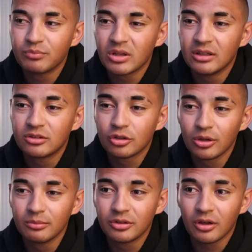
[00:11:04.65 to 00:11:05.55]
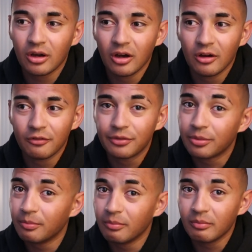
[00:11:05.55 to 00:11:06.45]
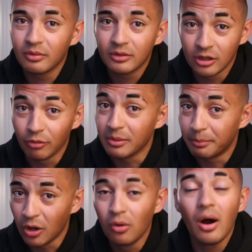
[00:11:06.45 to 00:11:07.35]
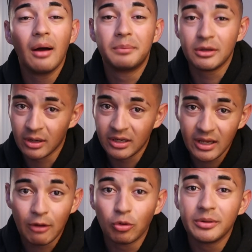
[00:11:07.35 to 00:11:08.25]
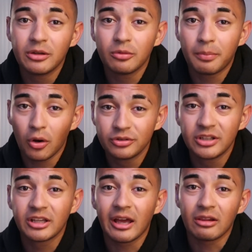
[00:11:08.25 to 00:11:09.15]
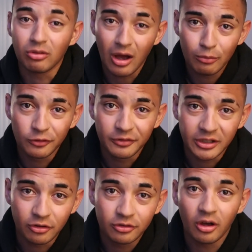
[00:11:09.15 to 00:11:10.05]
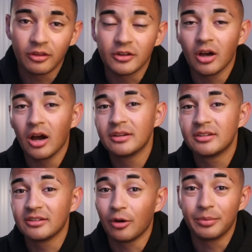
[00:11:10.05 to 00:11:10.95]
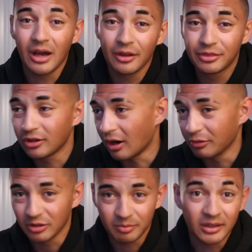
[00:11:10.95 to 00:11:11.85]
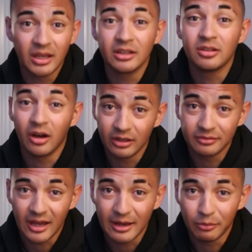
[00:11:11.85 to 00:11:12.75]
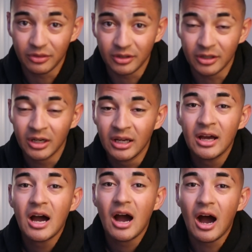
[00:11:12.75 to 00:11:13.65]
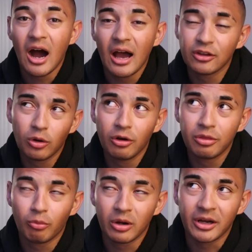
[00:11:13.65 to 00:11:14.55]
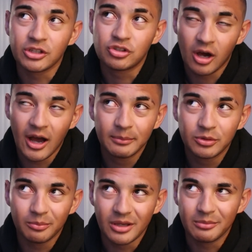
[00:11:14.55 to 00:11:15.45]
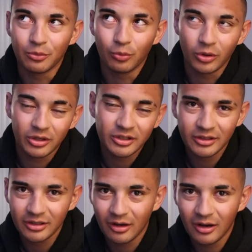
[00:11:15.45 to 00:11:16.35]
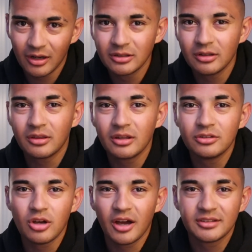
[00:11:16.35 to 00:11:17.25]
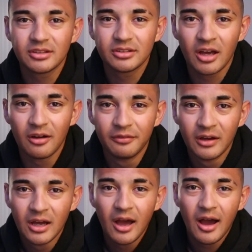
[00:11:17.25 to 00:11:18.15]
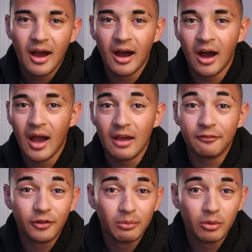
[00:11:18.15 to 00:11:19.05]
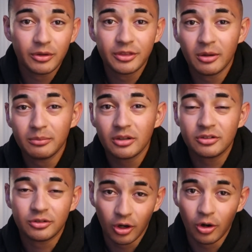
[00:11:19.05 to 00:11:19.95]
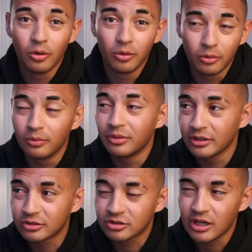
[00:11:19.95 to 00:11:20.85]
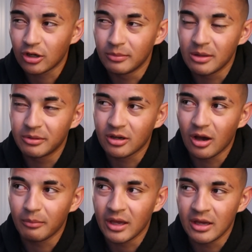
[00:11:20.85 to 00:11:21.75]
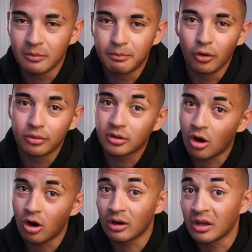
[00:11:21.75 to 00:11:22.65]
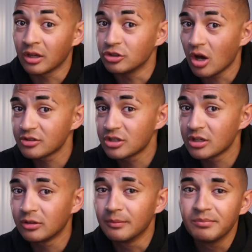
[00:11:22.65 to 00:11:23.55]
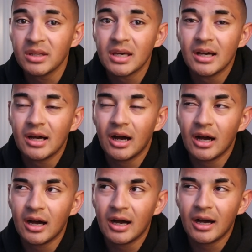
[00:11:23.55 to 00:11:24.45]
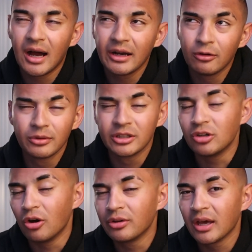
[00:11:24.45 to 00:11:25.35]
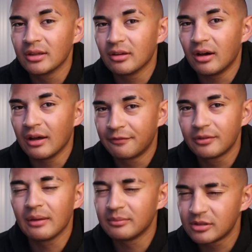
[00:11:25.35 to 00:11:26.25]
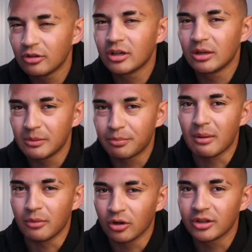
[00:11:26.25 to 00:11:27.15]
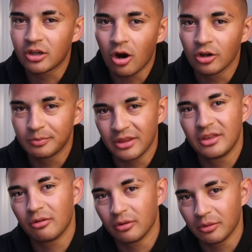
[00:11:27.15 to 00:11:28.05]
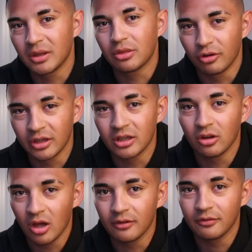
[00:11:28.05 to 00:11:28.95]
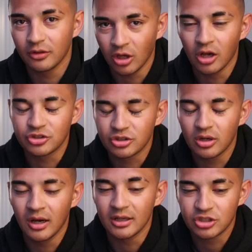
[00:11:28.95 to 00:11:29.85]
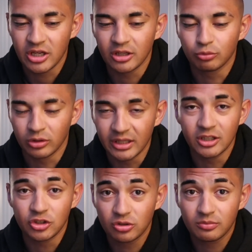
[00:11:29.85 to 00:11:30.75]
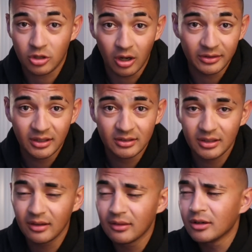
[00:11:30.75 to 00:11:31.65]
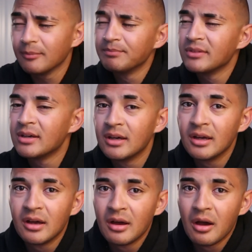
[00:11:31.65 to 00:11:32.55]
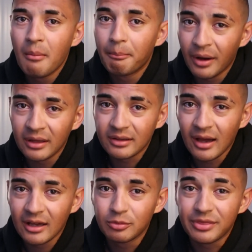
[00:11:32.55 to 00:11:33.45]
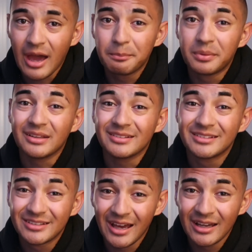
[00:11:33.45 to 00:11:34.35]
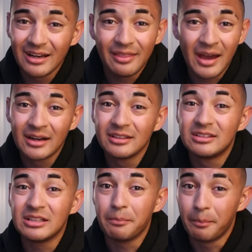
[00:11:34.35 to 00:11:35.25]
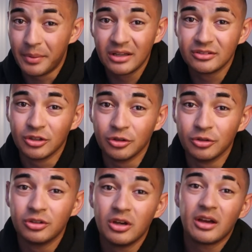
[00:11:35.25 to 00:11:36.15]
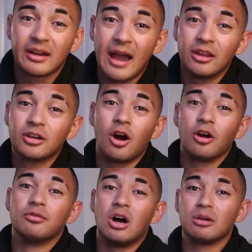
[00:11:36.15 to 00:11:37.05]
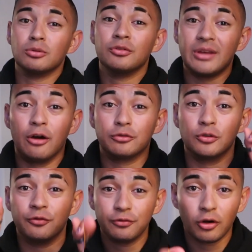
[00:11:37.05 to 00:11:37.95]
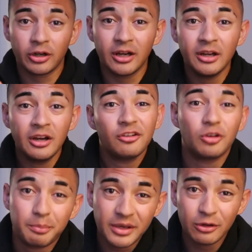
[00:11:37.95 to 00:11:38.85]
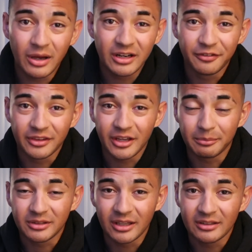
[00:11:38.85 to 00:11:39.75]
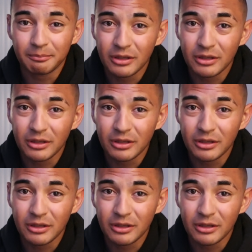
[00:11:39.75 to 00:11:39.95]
In terms of, you know, the boat, be ready. I will be posting a lot more videos on the yacht. Since I'll be out there, I want to spend a ton of time on there. As well as one of my jobs, maybe working on these yachts and stuff, and filming with them. So this channel may become a both car and yacht channel. I don't really know yet. I'm still going to be primarily cars, but I think I want to be throwing in a lot of yacht related content in there. But guys, with that being said, that is the big news. CaliCar vlog moves out to Florida, so be ready for the update.